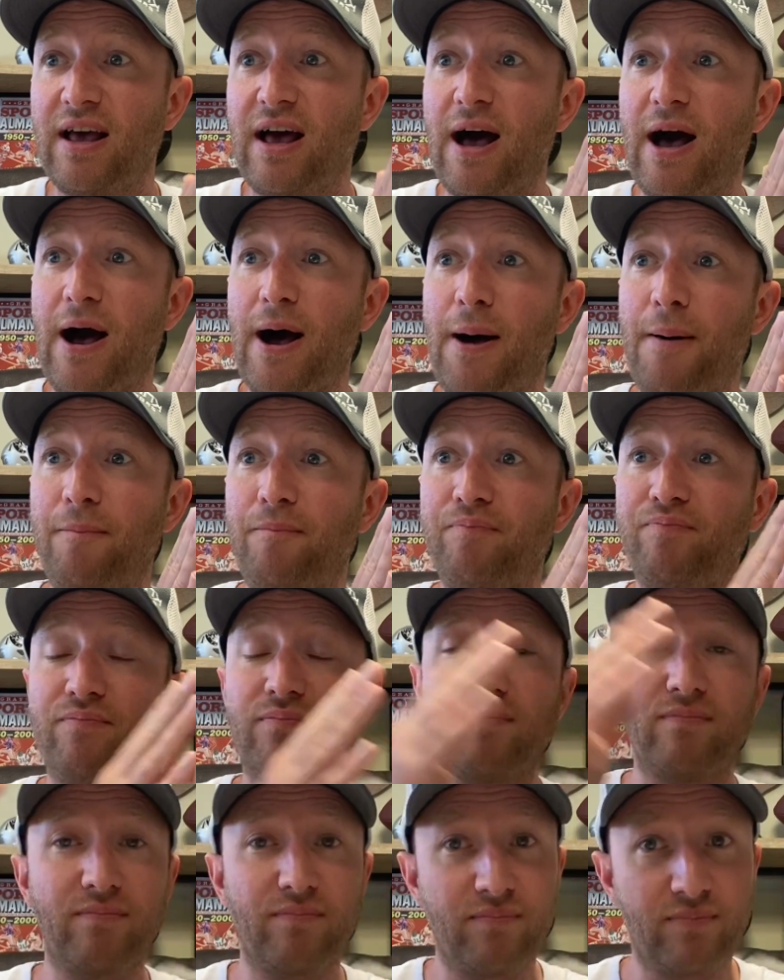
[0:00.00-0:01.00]

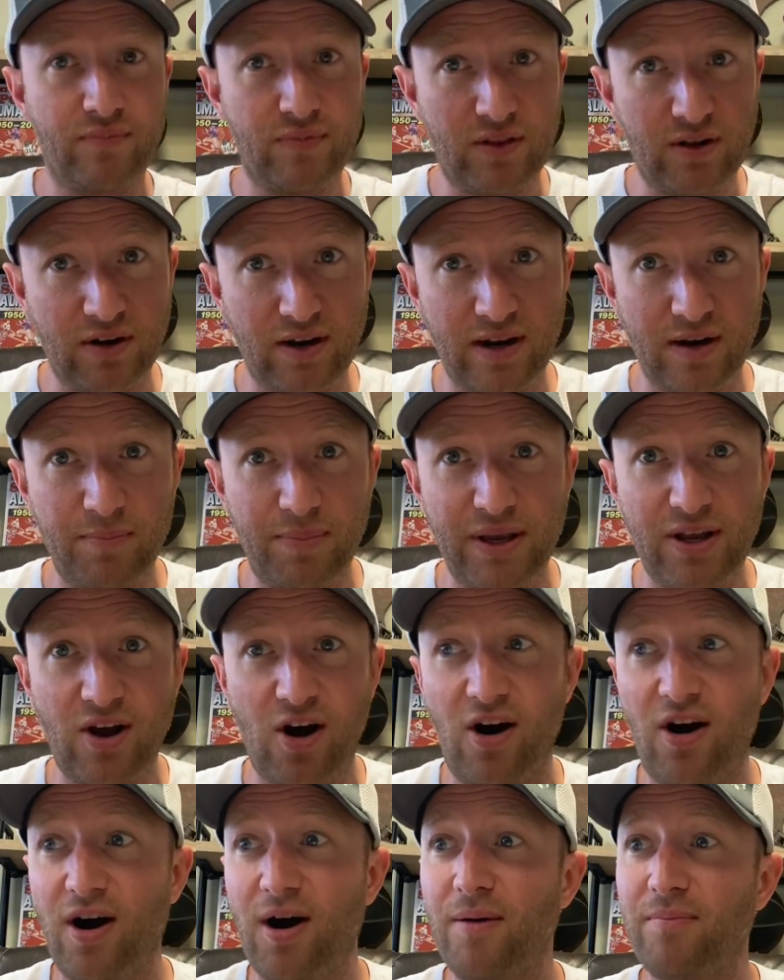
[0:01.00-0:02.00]
Um, they're going to be
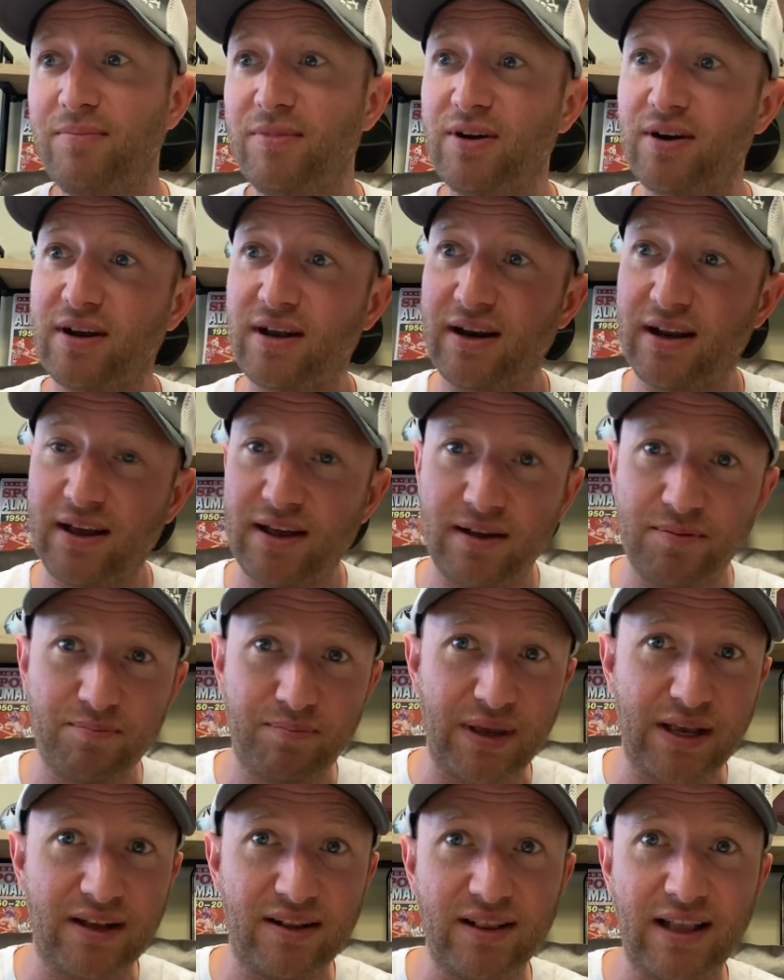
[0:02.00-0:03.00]
calm. They're going to
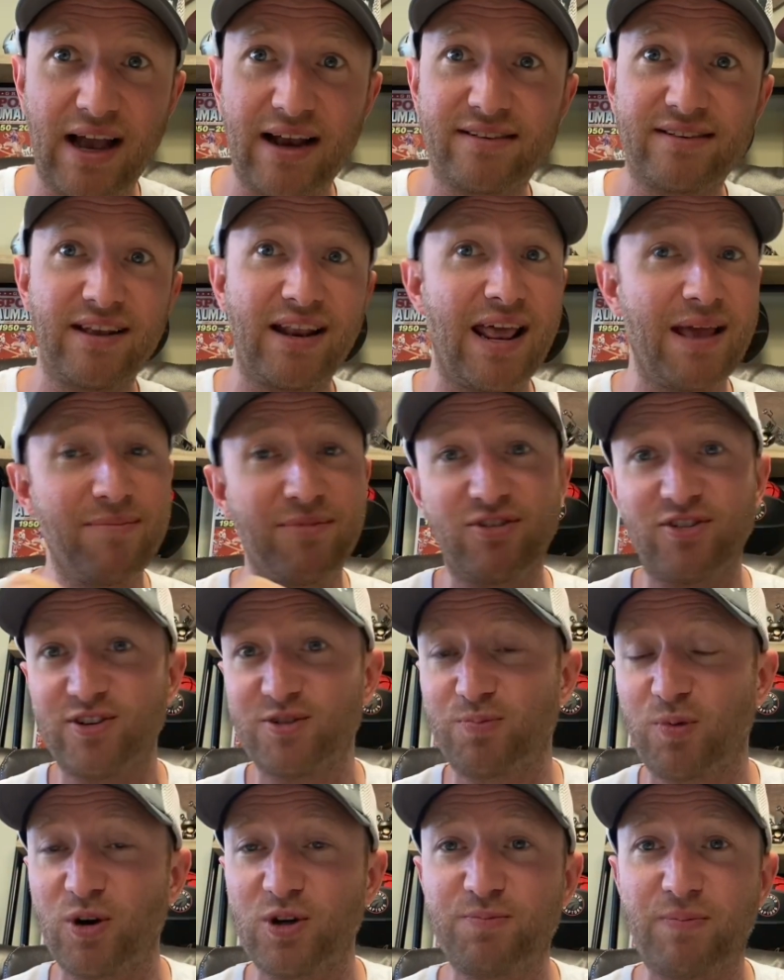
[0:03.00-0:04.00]
be collected. Amateur
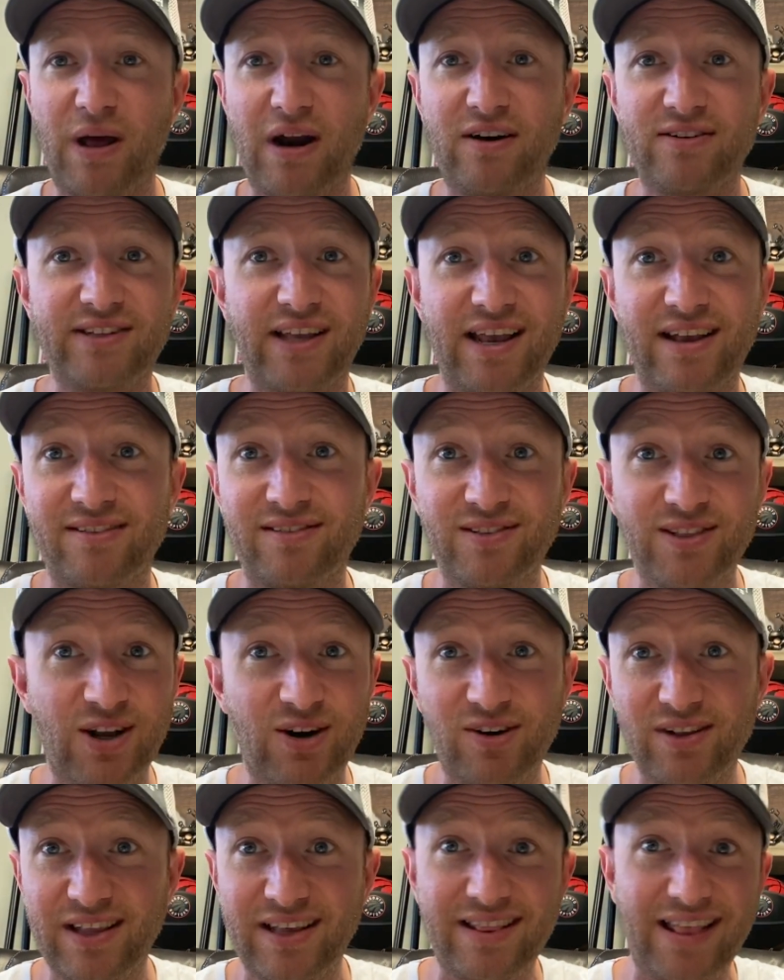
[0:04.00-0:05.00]
sports bettors, like
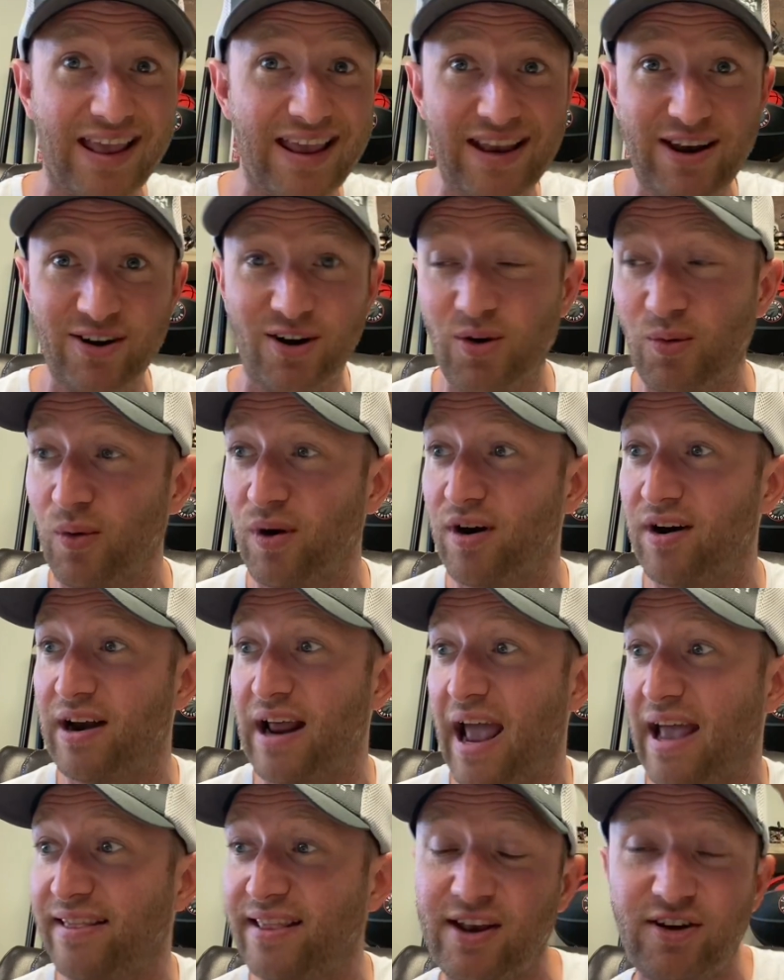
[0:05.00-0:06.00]
literally they hear a word
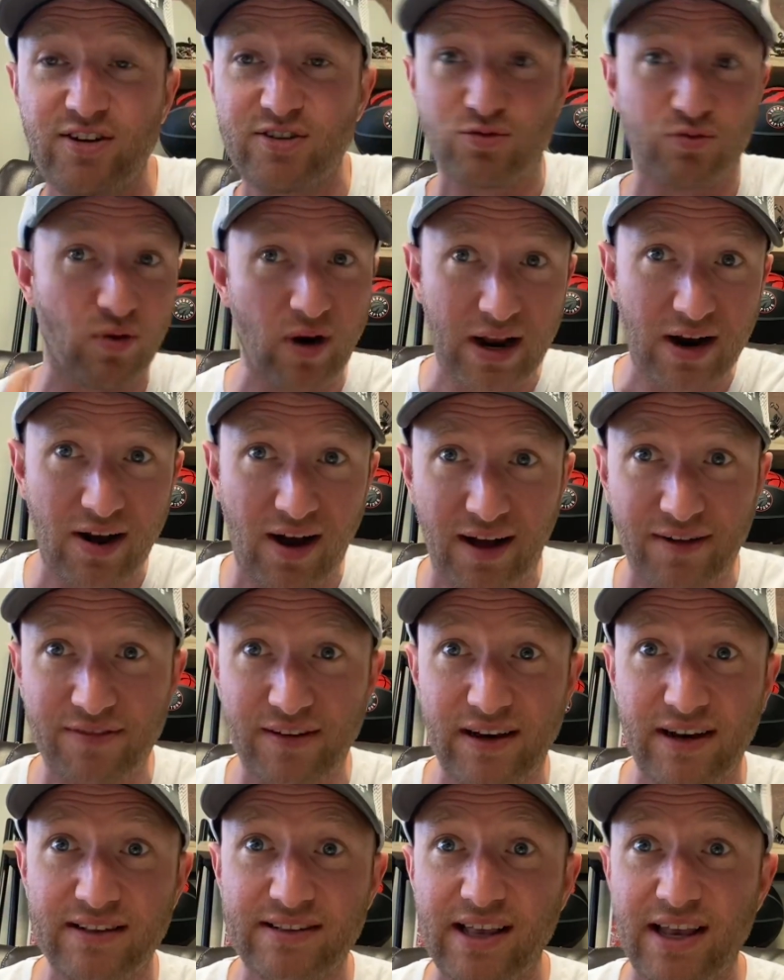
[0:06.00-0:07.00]
and they just run off
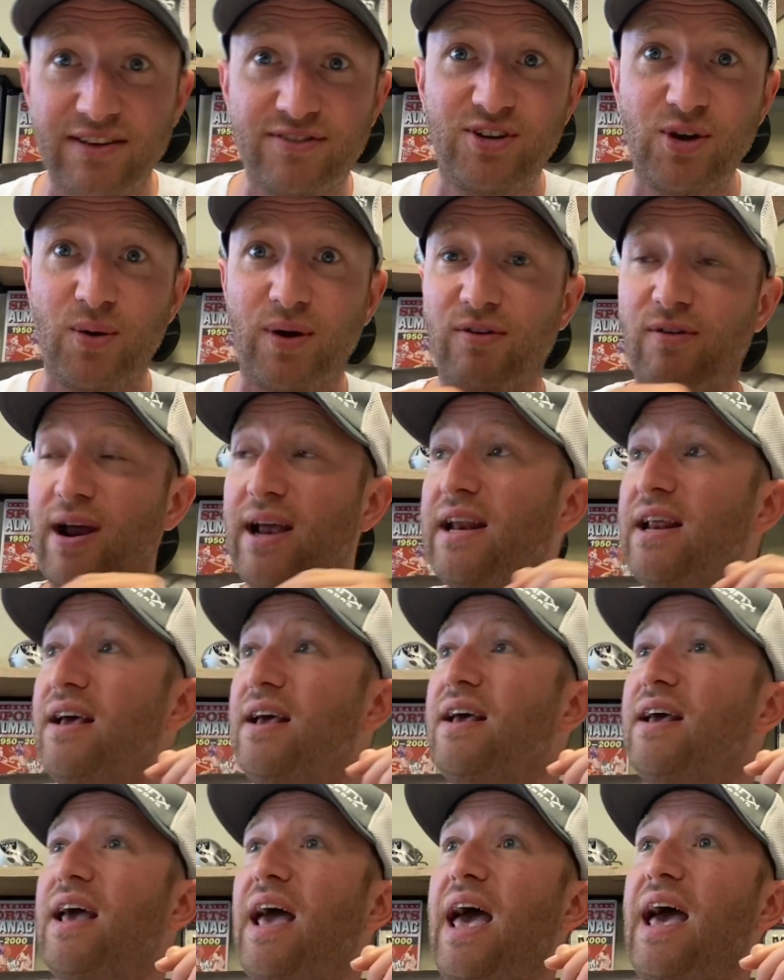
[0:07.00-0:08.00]
and it's like, do it, right?
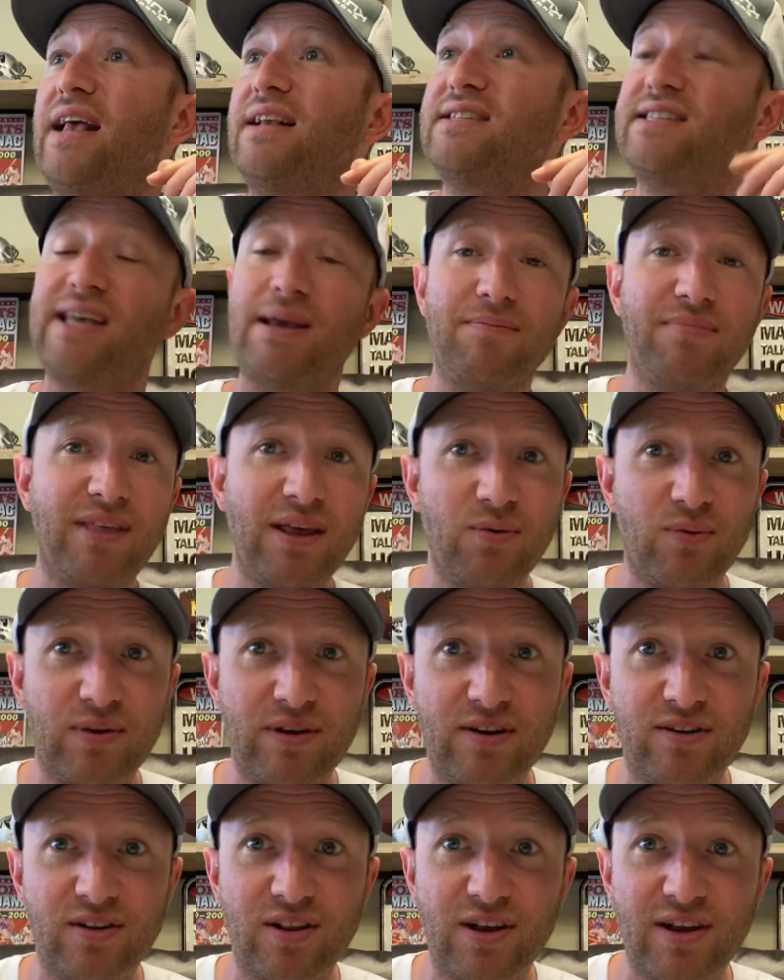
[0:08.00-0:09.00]
And same thing
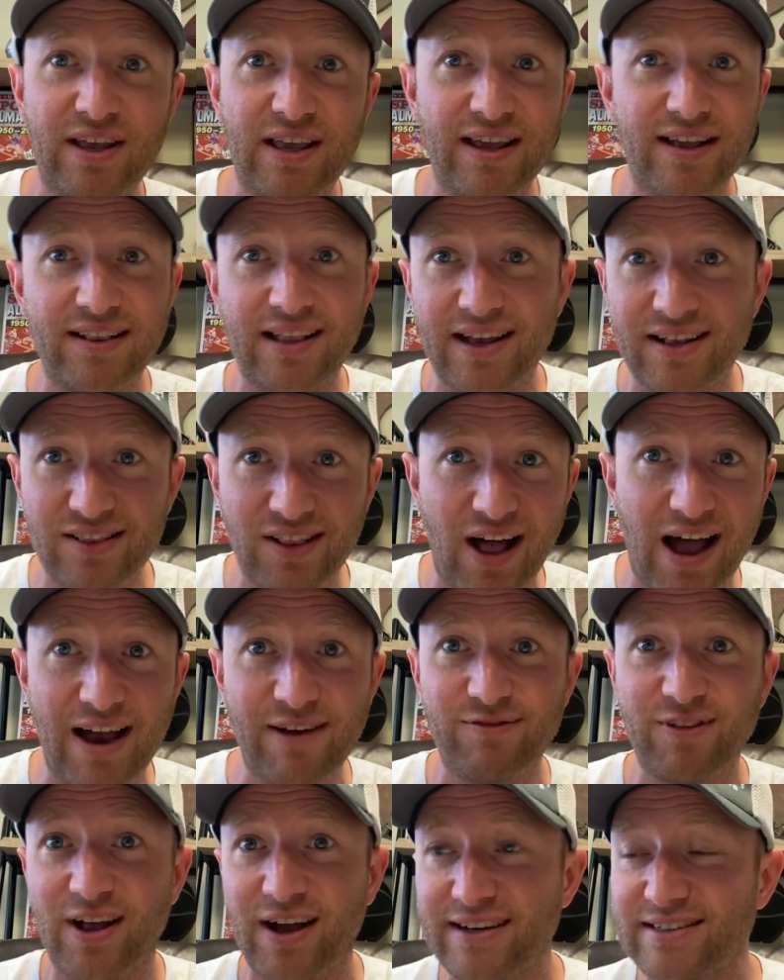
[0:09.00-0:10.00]
when you're looking at like
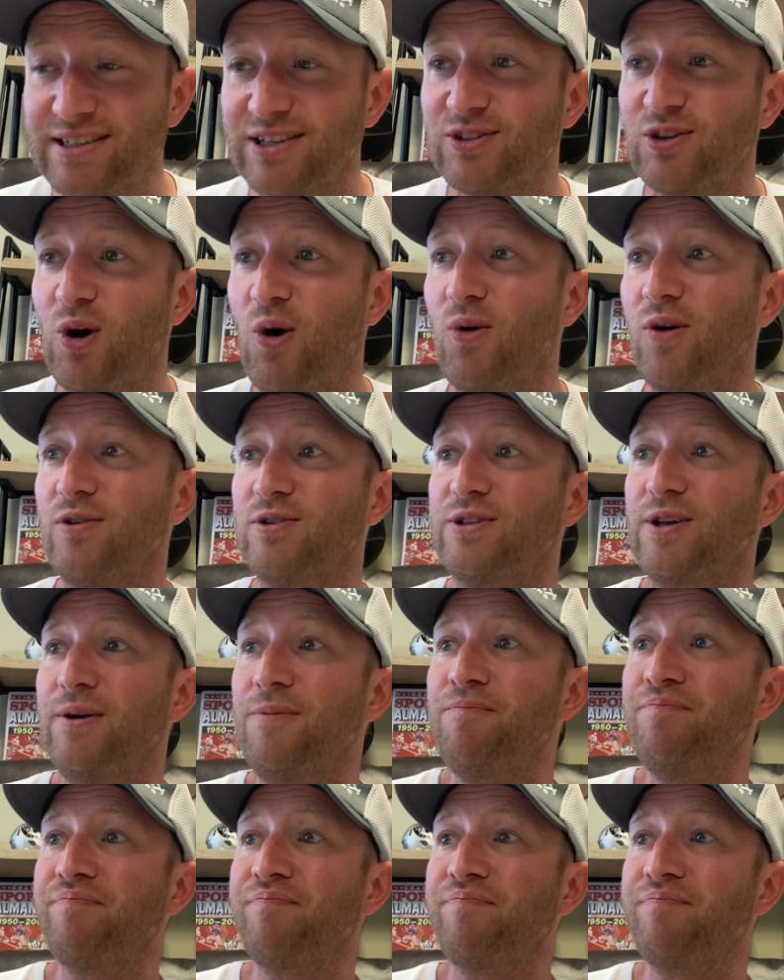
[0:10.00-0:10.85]
live lines and totals.